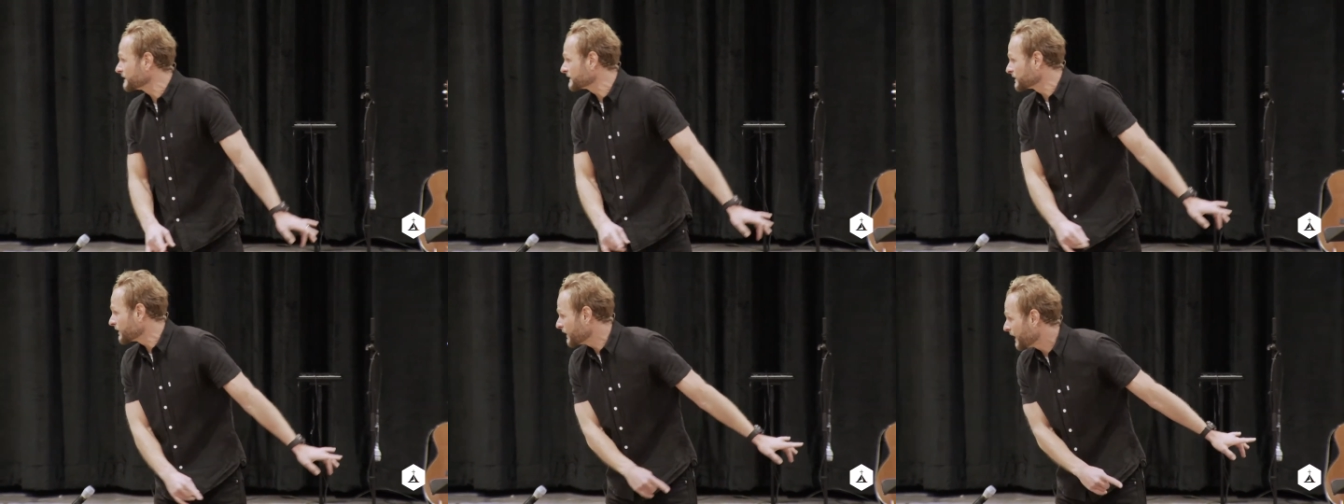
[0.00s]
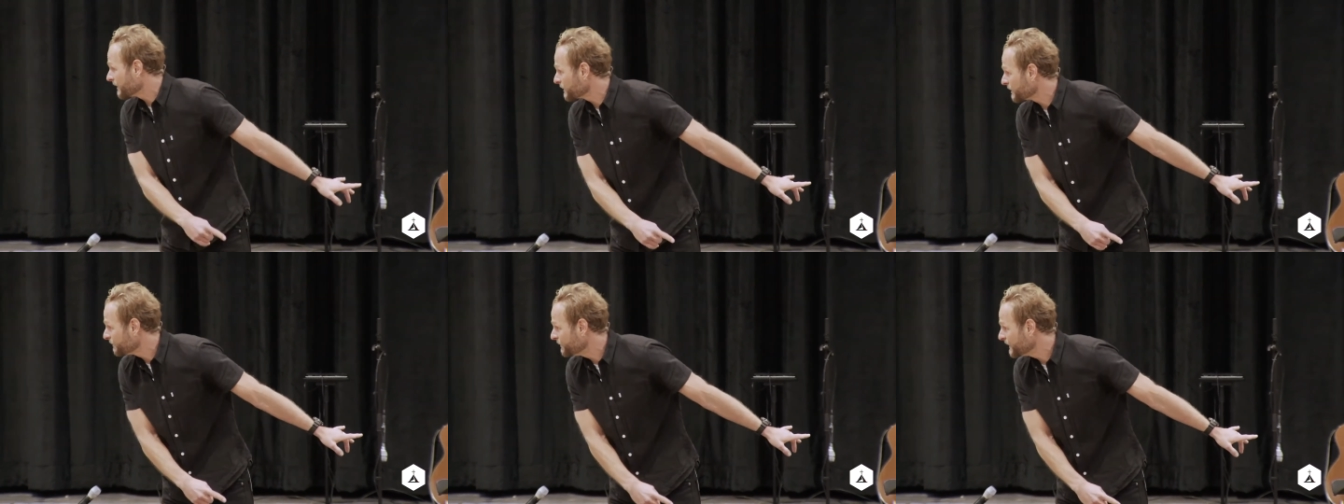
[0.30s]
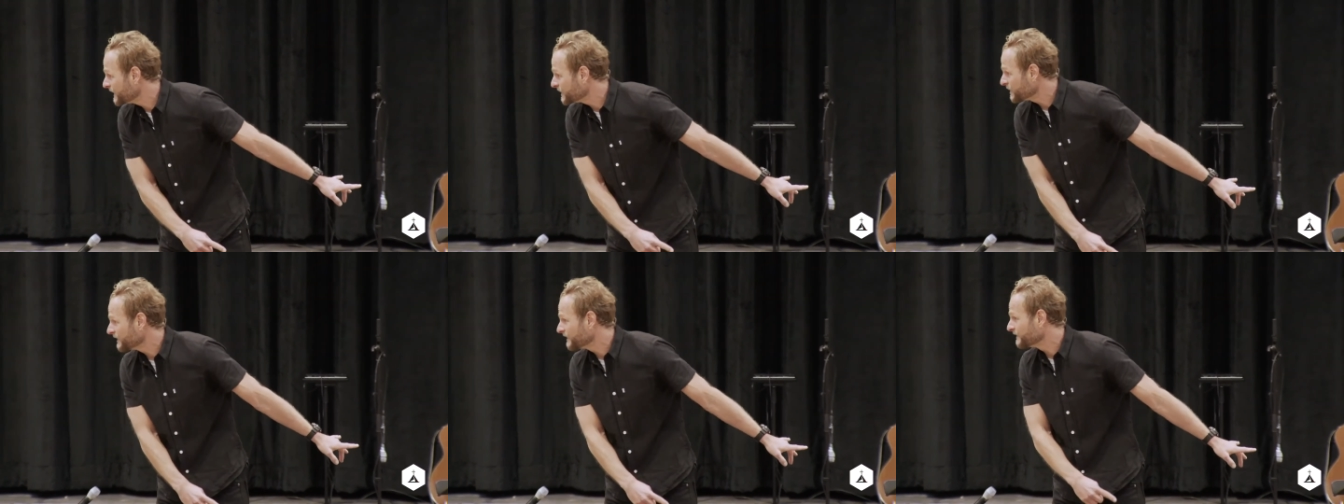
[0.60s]
so that the
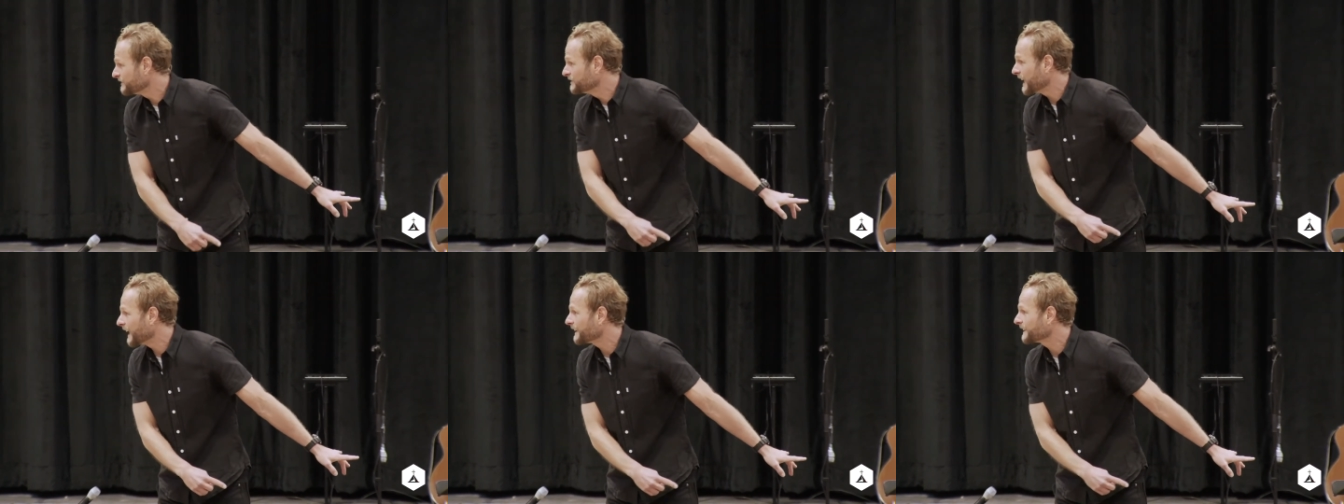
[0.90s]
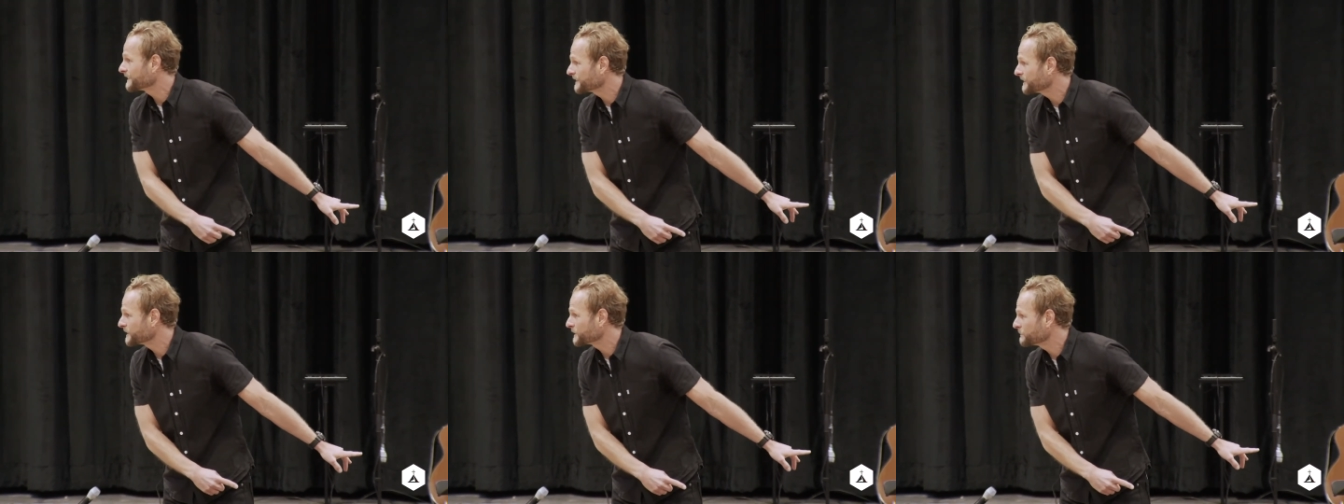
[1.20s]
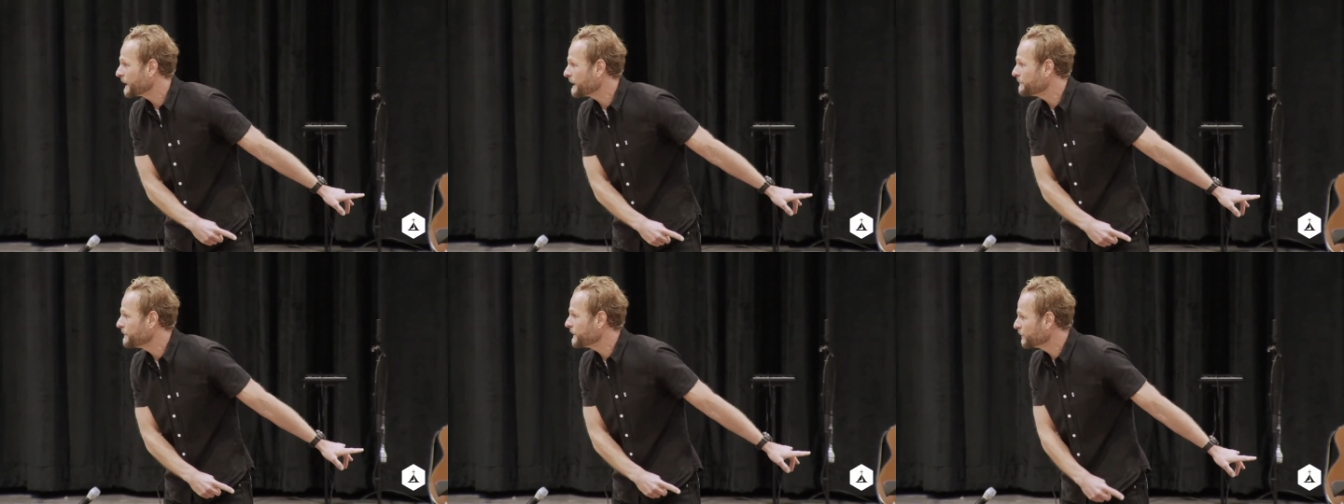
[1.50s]
vision of Genesis
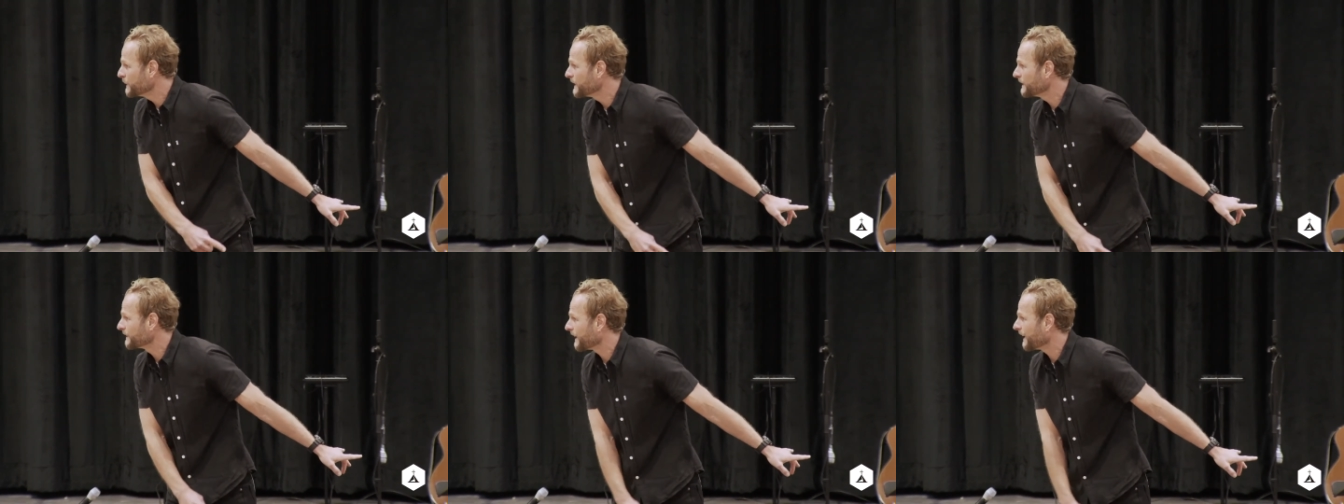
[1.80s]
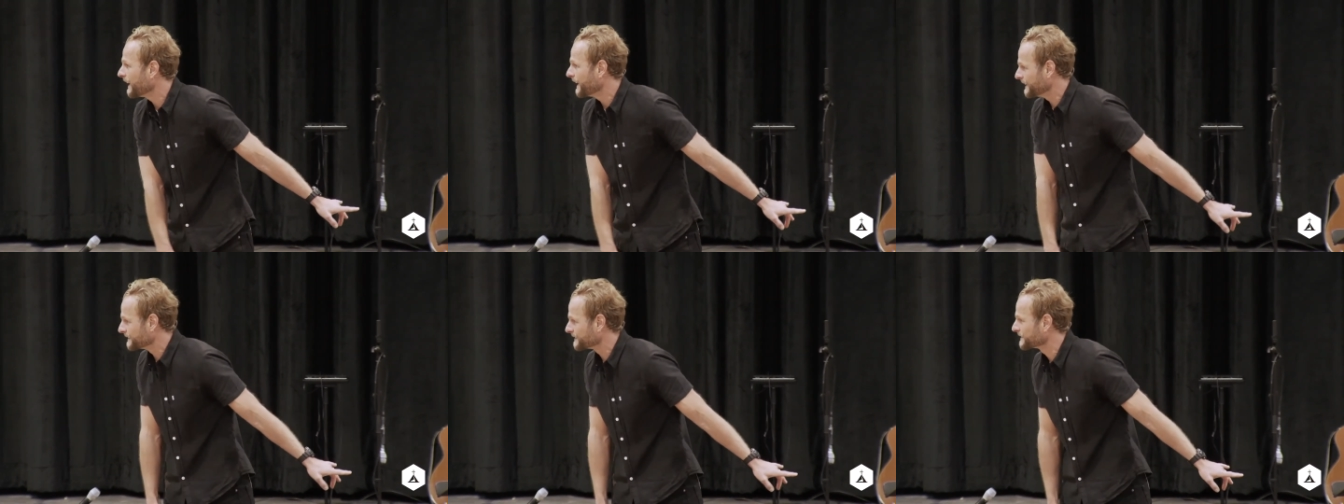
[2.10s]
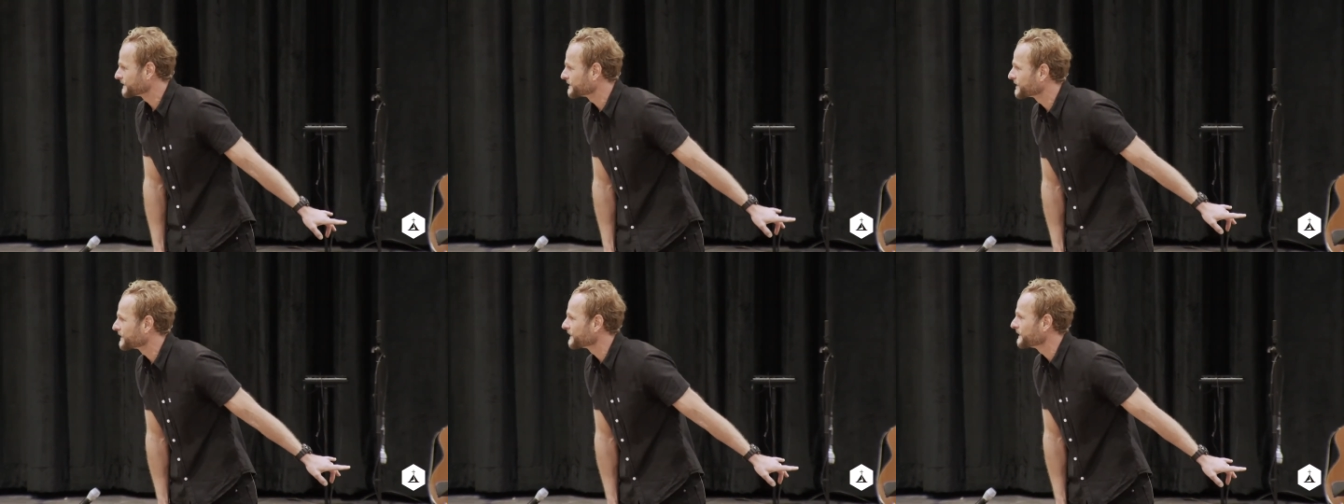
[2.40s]
may be
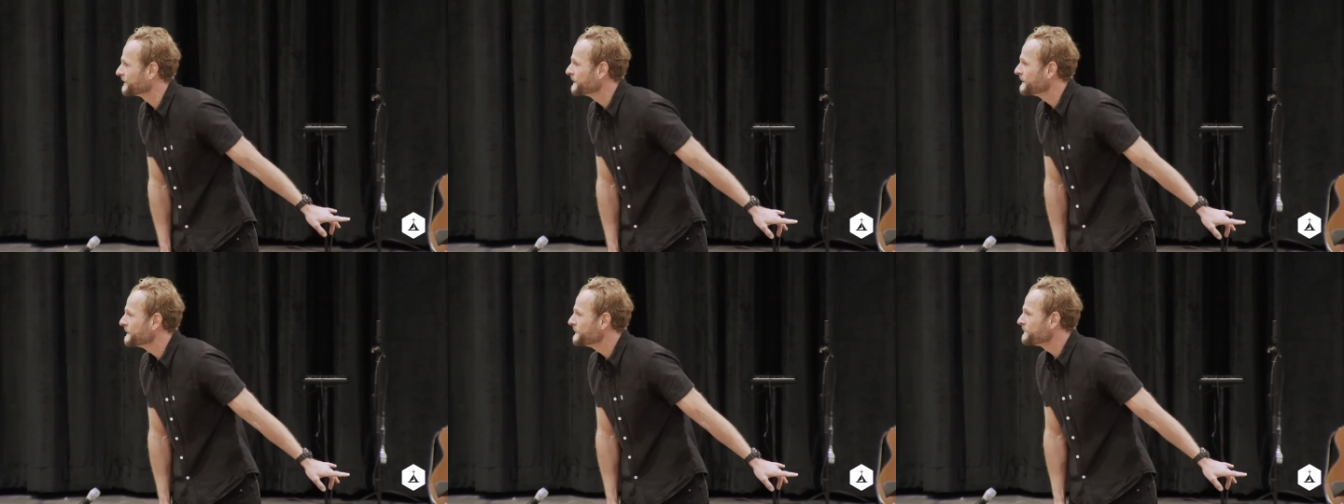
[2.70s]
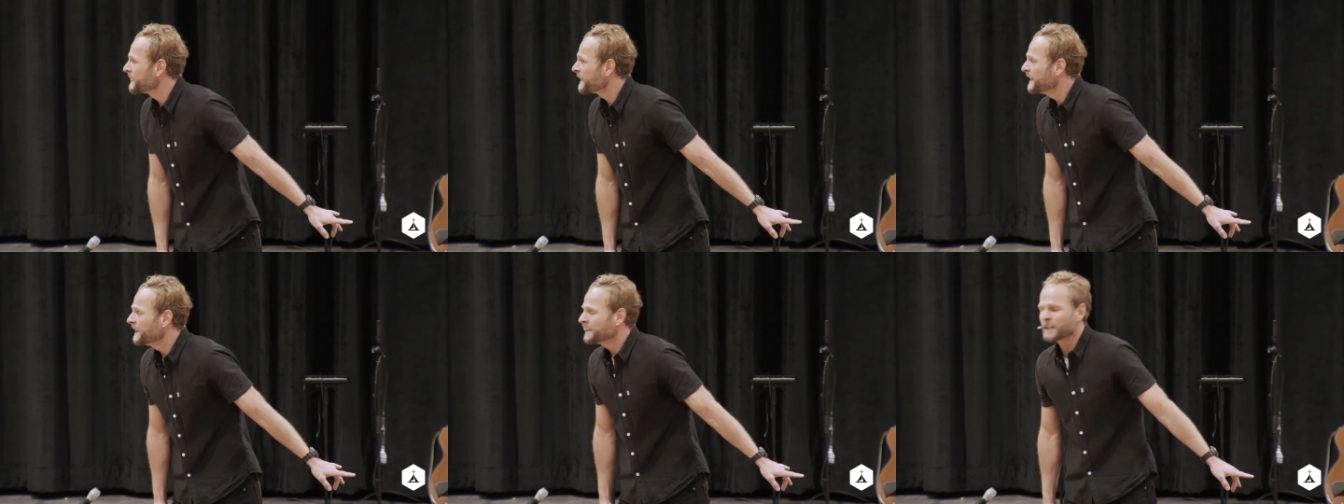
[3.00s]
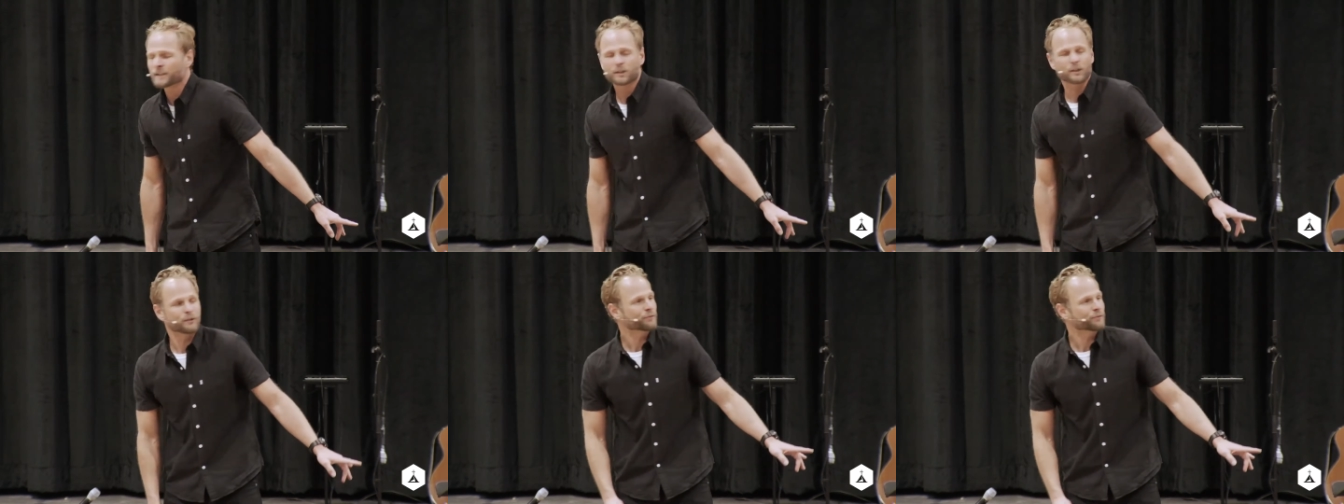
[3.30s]
realized. That they're